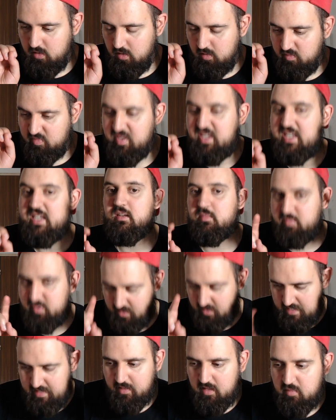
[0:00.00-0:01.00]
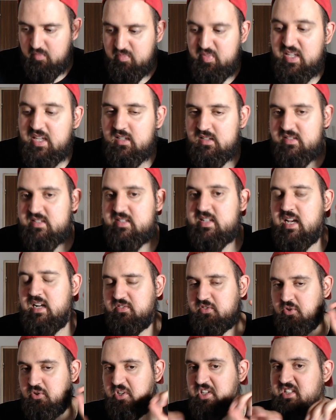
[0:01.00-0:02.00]
being, being
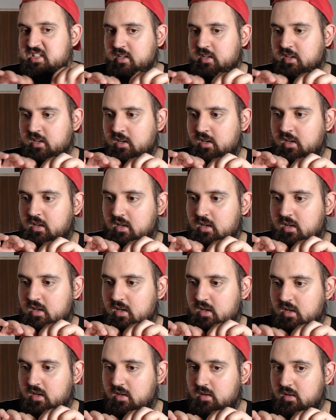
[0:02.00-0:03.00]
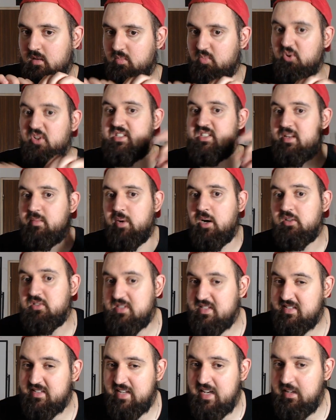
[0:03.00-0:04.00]
self critical brings about
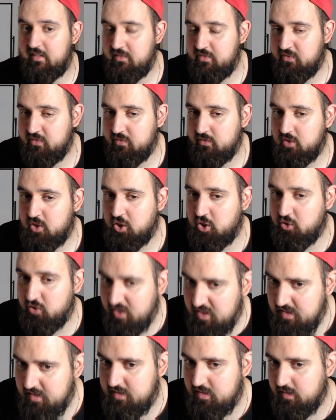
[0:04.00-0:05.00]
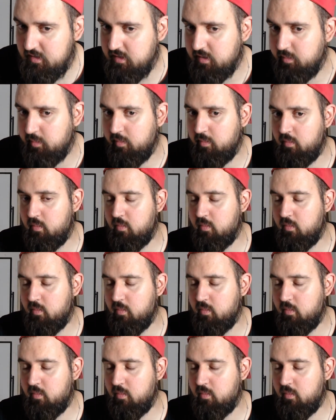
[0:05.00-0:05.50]
self criticism.